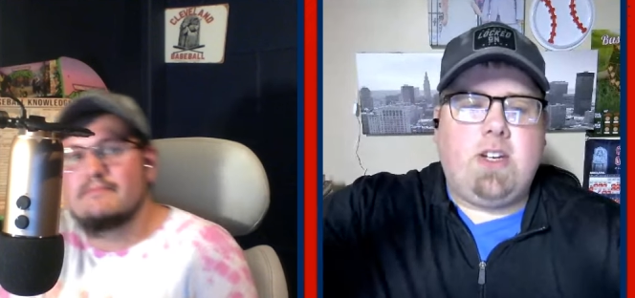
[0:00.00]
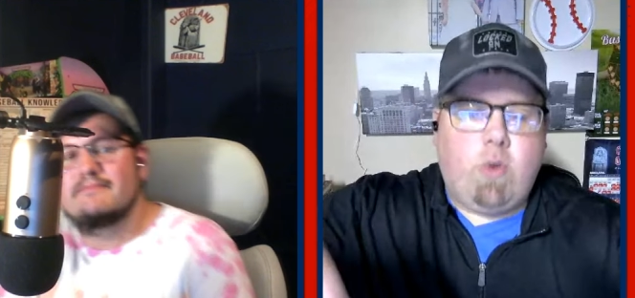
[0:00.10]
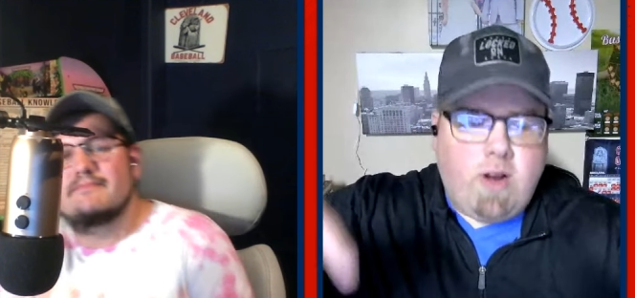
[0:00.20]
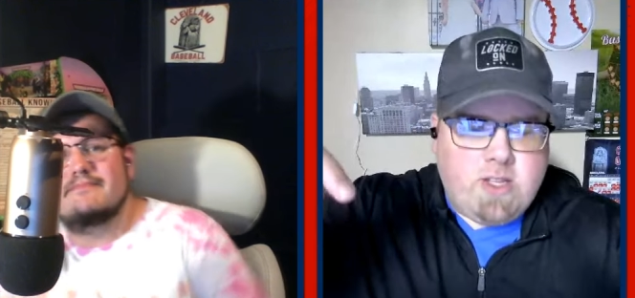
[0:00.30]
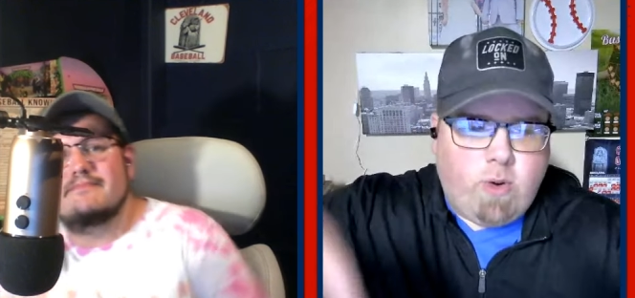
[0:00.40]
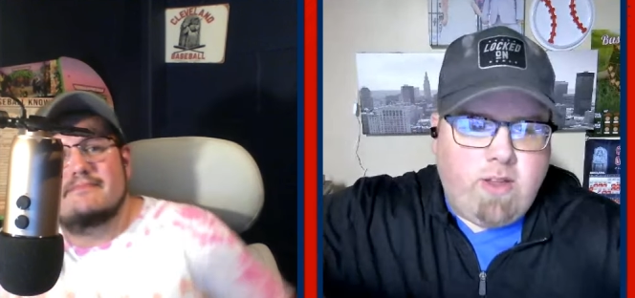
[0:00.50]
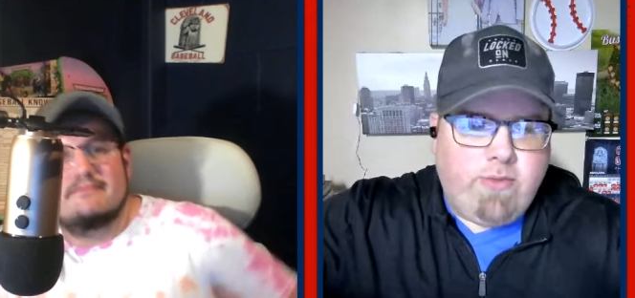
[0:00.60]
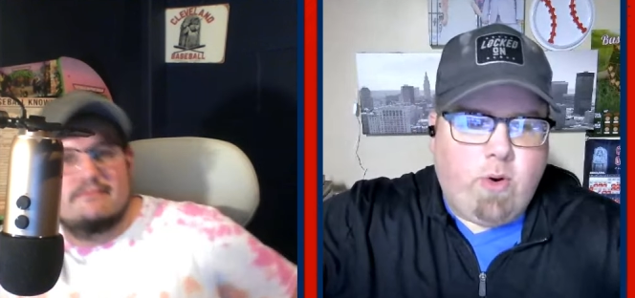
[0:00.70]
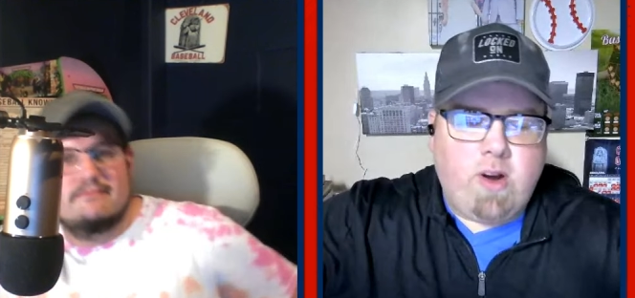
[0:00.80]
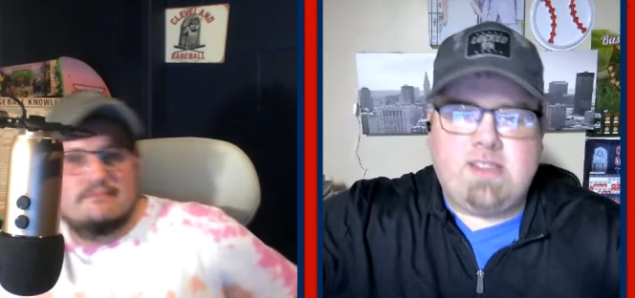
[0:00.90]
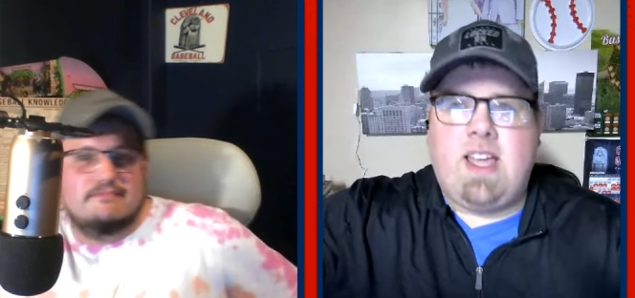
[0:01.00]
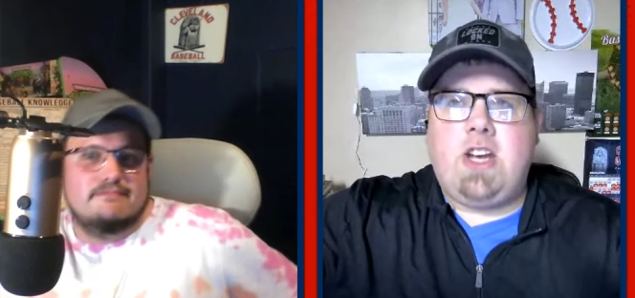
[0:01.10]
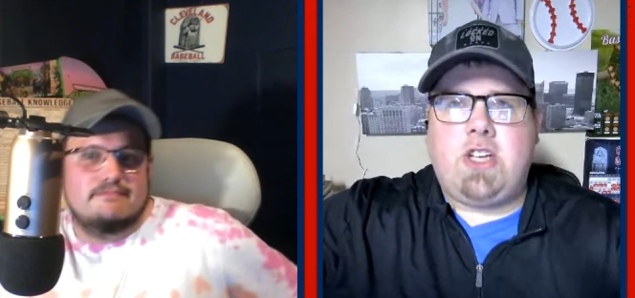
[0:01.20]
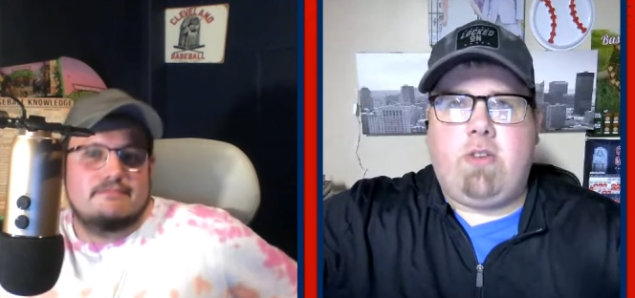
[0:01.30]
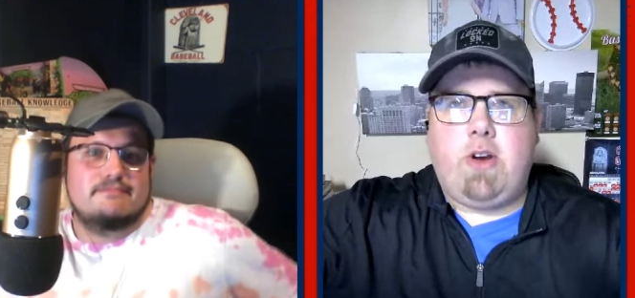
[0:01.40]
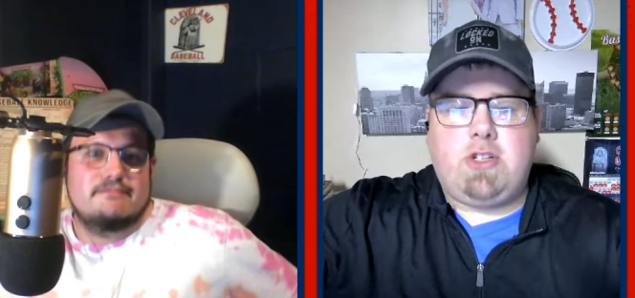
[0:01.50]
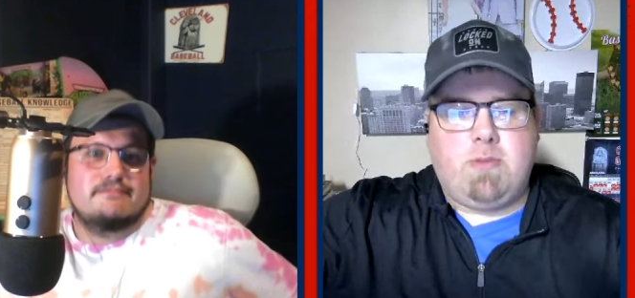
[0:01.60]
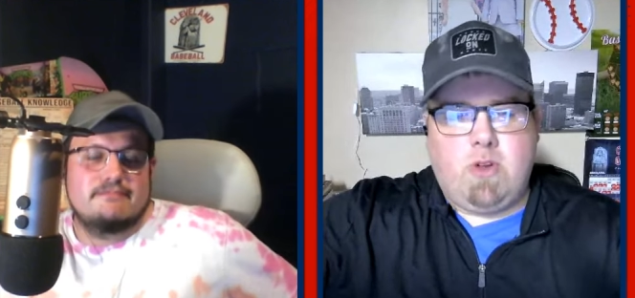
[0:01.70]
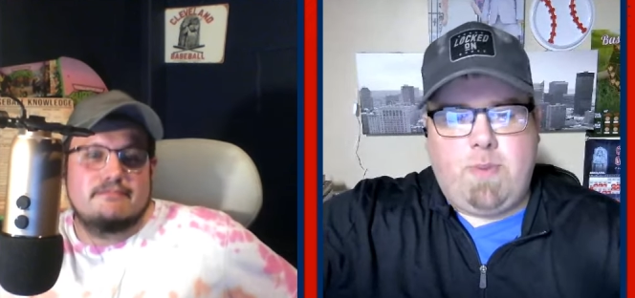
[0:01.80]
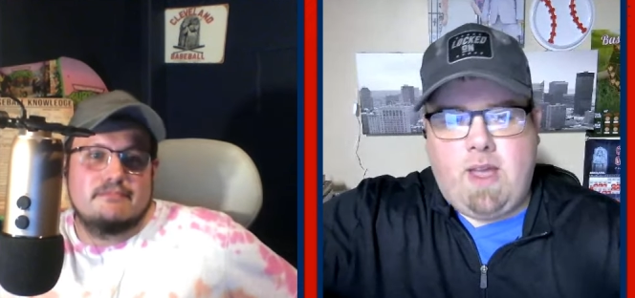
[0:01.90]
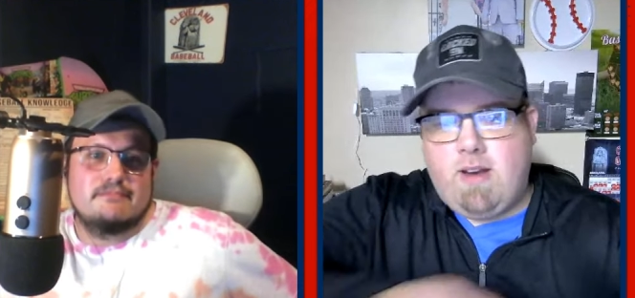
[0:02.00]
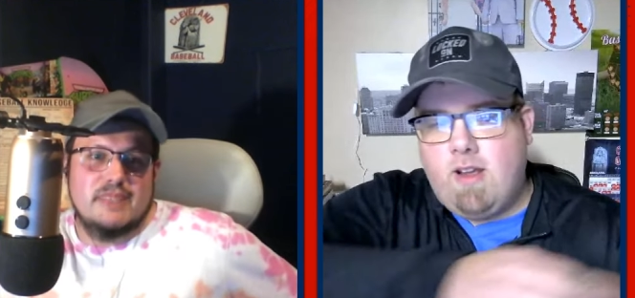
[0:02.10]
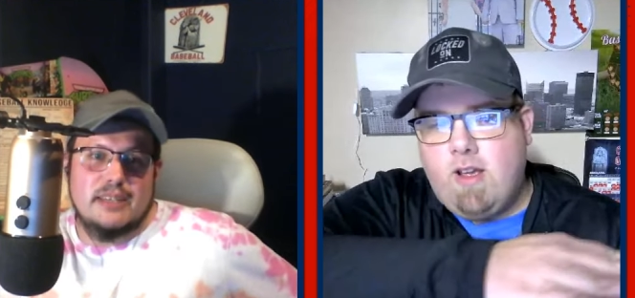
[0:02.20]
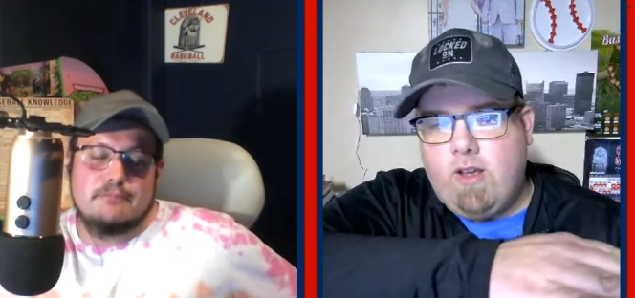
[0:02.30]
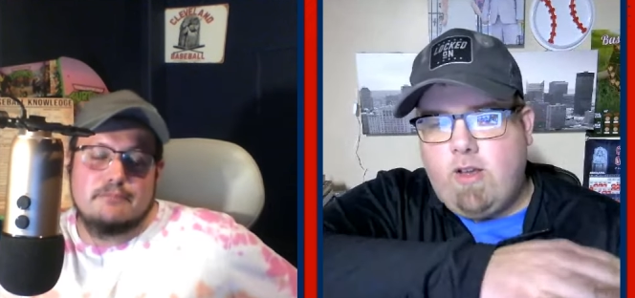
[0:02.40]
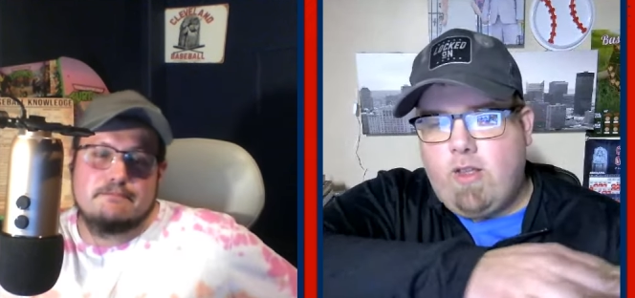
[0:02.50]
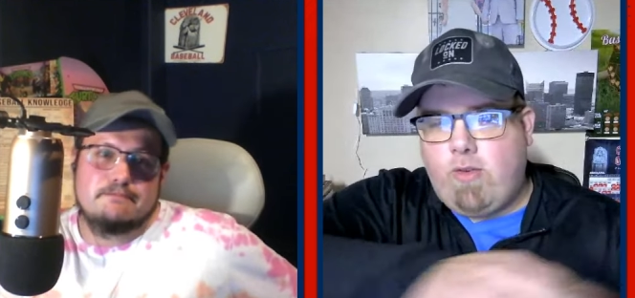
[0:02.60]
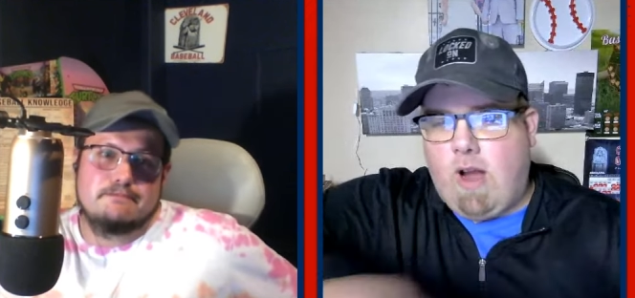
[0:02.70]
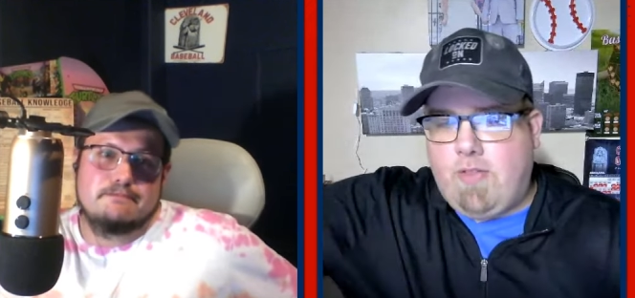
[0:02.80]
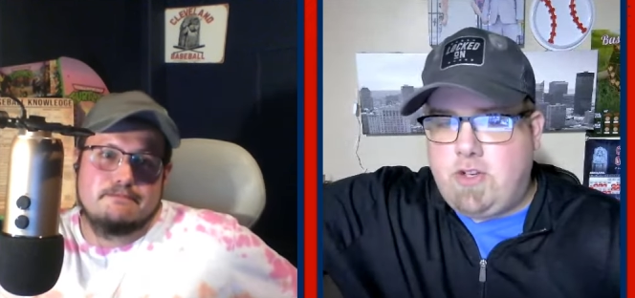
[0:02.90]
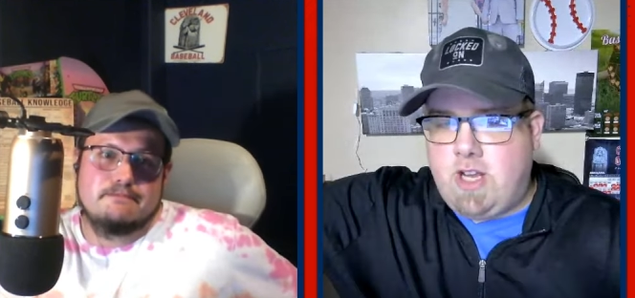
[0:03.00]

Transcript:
Speaker 1: in 2024. It's not a generational bullpen throughout the